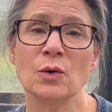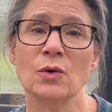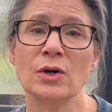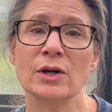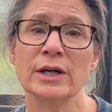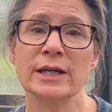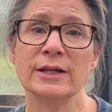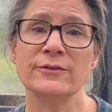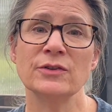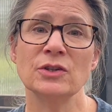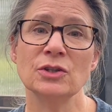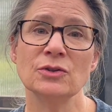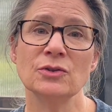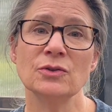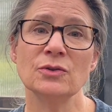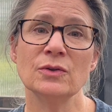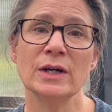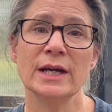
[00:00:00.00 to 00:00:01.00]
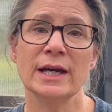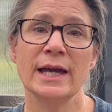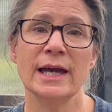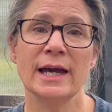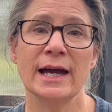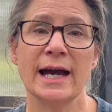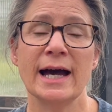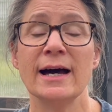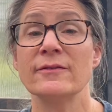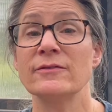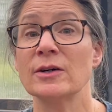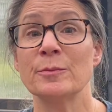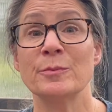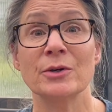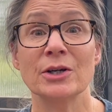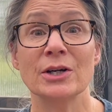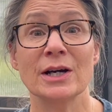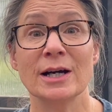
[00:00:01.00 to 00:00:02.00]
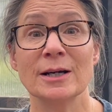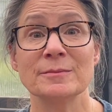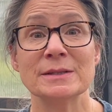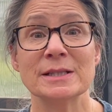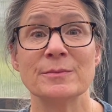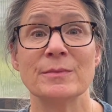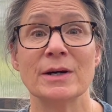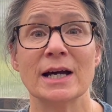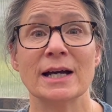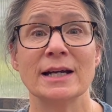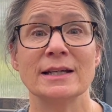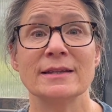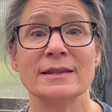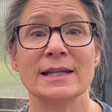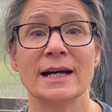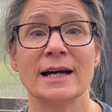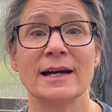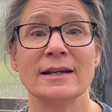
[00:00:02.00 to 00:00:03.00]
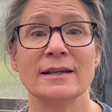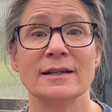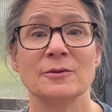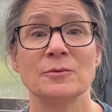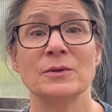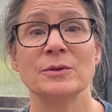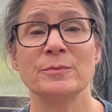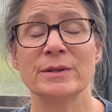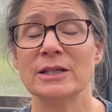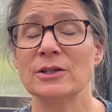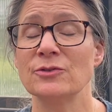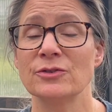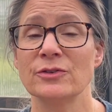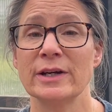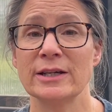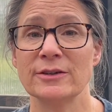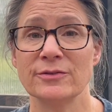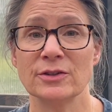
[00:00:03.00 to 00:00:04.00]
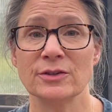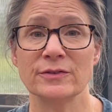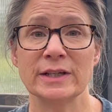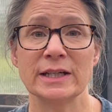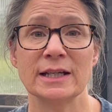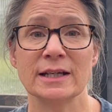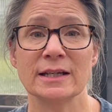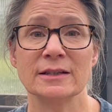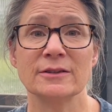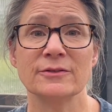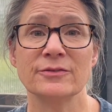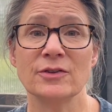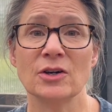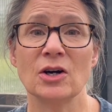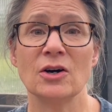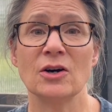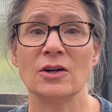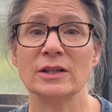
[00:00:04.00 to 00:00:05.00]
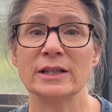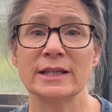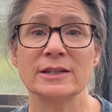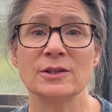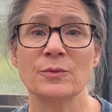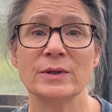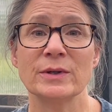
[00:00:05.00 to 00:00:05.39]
or if you have a book come to mind that would be great for reading in the fall and the